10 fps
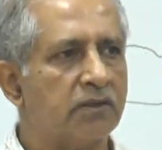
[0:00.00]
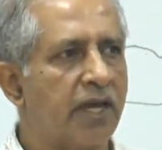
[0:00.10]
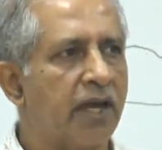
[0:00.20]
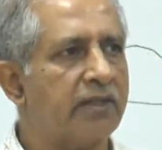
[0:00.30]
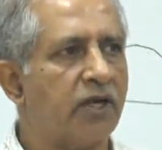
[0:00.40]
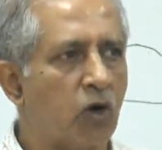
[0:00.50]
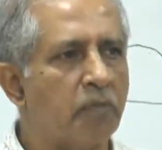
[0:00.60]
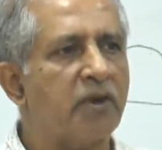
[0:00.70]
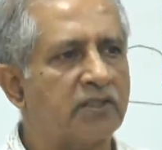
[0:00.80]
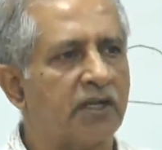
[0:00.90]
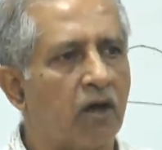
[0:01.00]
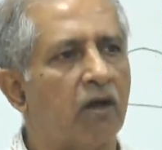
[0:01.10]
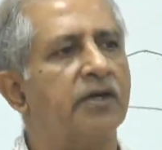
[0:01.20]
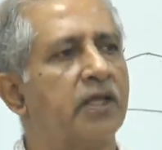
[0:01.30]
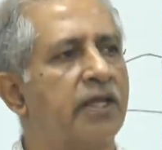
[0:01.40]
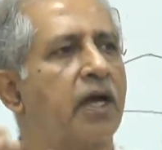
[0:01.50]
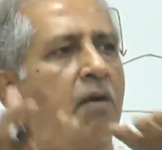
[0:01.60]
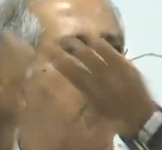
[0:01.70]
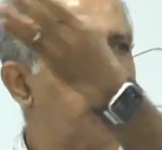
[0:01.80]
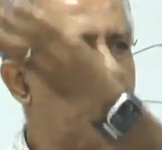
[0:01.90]
they they don't mix at all till they
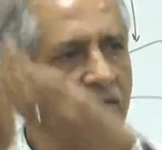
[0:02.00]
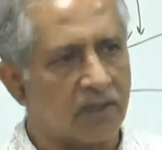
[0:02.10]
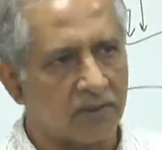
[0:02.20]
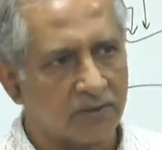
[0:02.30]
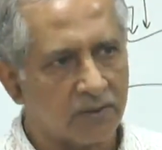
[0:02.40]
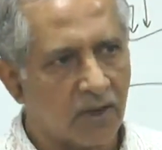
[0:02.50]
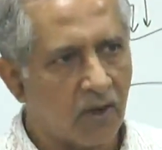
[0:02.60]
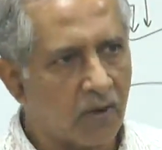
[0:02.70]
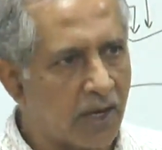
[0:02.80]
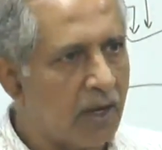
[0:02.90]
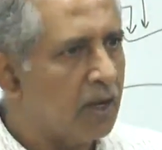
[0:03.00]
come out together okay